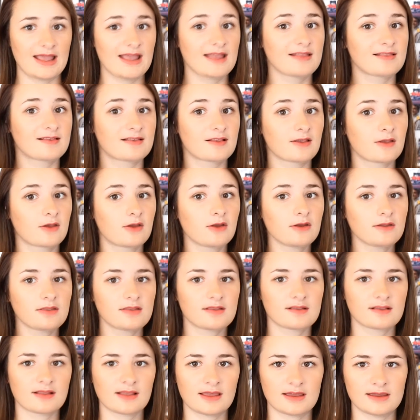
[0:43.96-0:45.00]
It's a
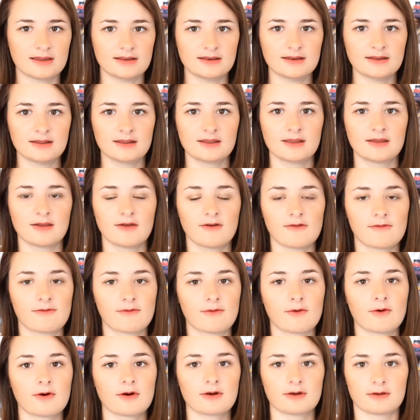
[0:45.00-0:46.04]
good sign
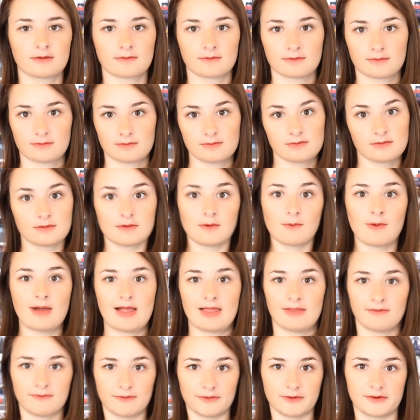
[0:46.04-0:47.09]
for
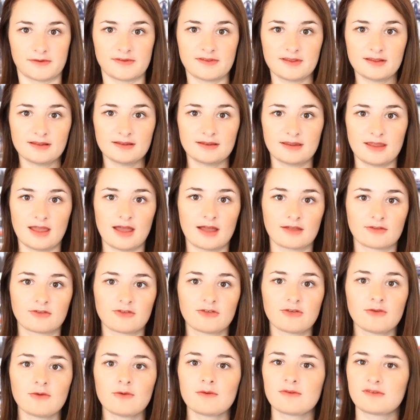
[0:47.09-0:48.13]
Well, Force India
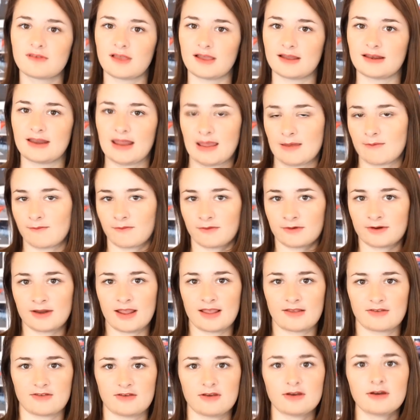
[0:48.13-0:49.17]
to sign him for
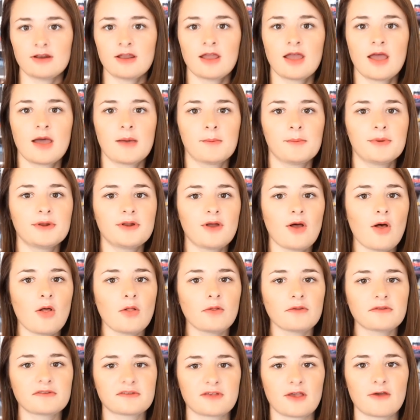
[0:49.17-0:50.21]
next year, but
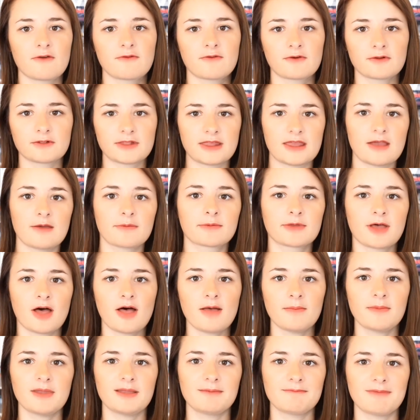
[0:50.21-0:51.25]
also for the
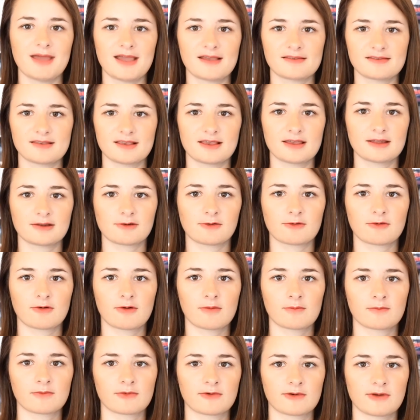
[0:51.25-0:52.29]
upcoming Mexican
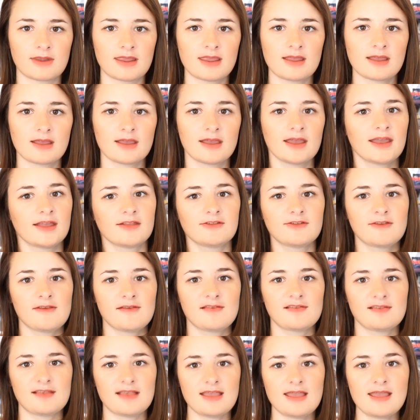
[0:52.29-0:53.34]
Grand Prix
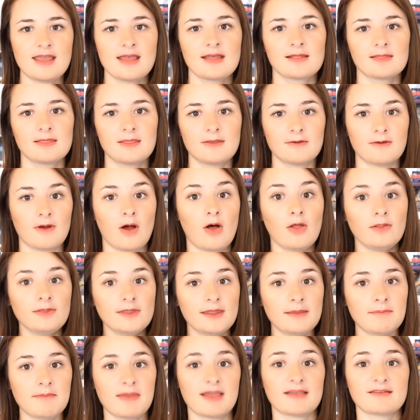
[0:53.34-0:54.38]
to see the
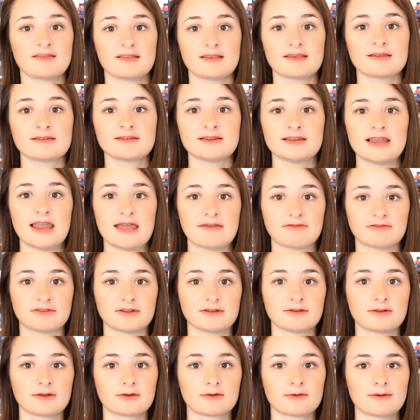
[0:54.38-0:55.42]
only Mexican left
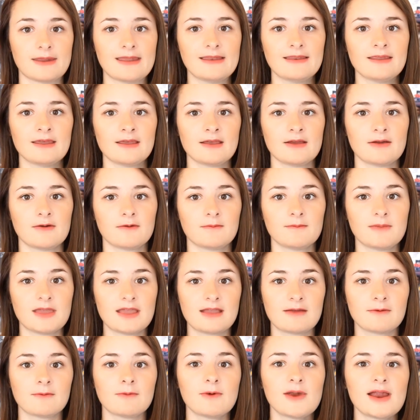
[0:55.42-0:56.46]
on the grid
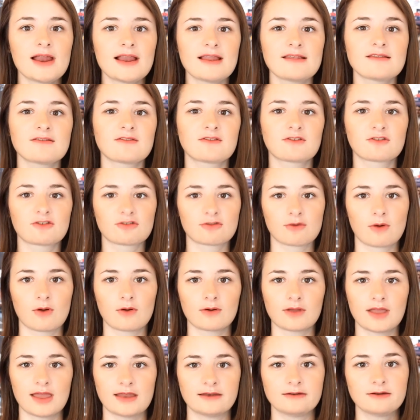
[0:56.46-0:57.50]
being really
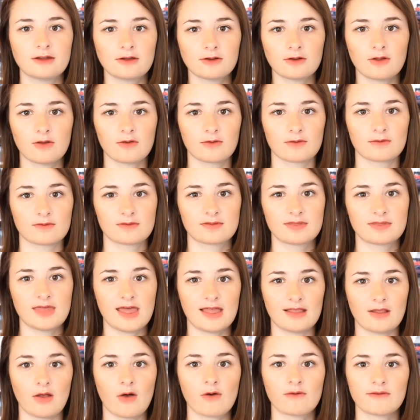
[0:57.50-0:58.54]
strong and not
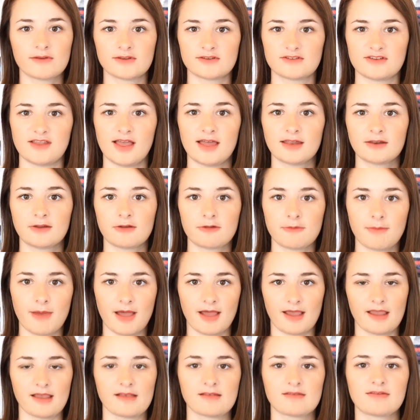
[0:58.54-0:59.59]
that overshadowed
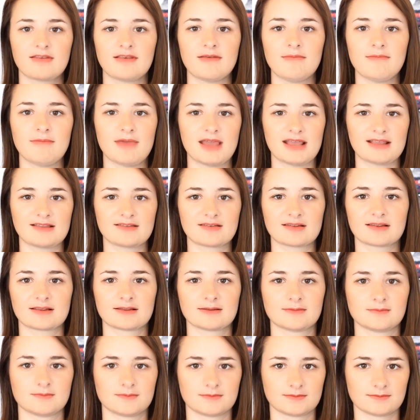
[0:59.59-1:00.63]
by his teammate.
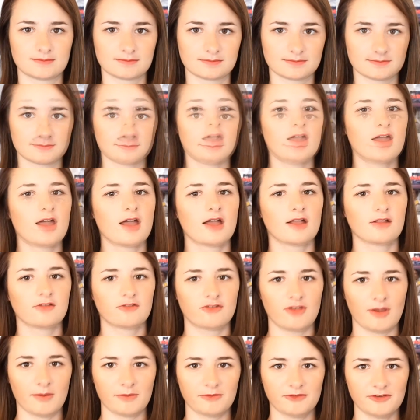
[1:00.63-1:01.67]

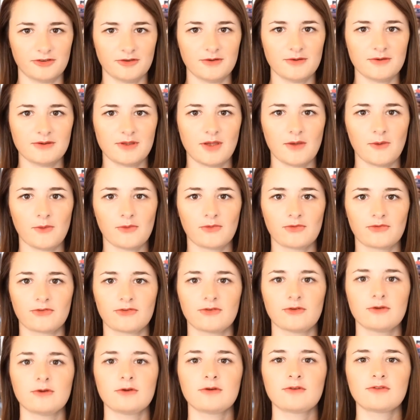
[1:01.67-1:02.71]
Top two
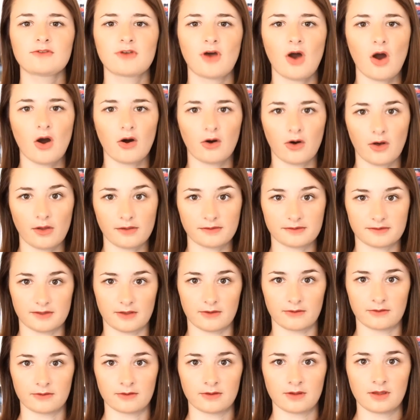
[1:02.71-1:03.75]
goes to Toro
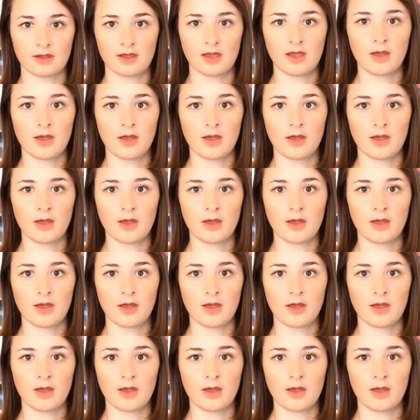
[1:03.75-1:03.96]
Rosso.